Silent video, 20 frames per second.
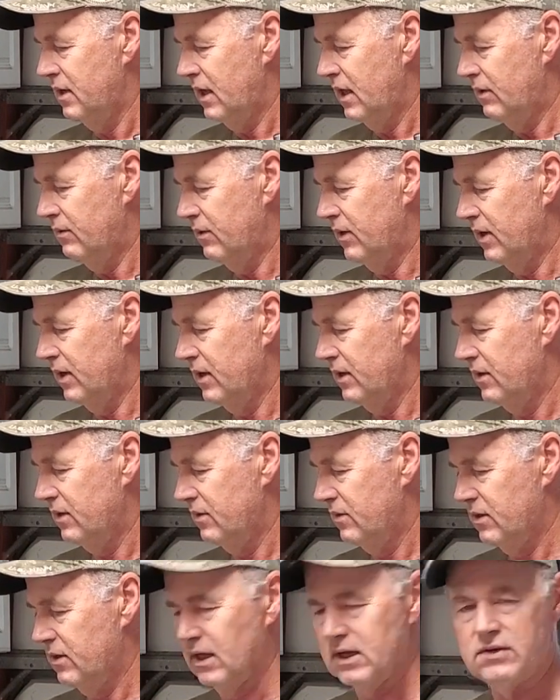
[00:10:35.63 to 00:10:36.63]
Anyway,
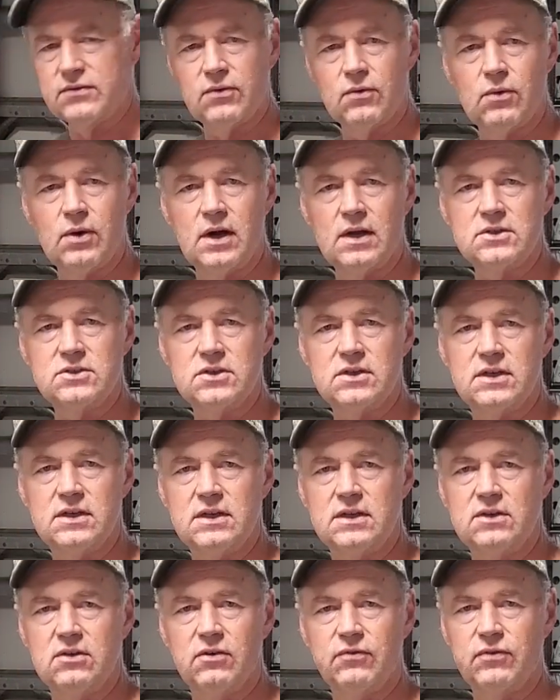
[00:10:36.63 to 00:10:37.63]
thanks for watching,
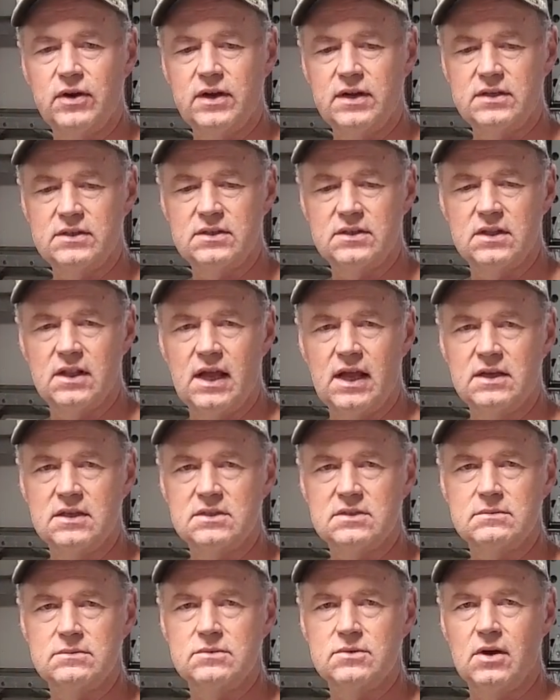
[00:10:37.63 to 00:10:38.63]
and don't forget to like
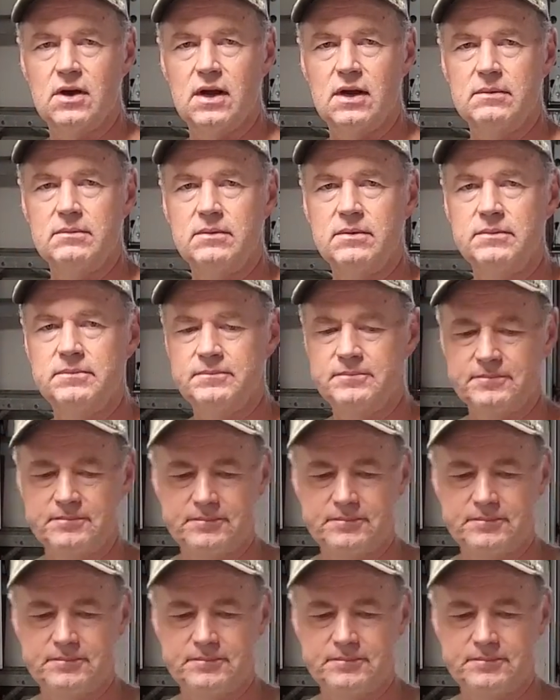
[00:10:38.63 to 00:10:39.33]
and subscribe.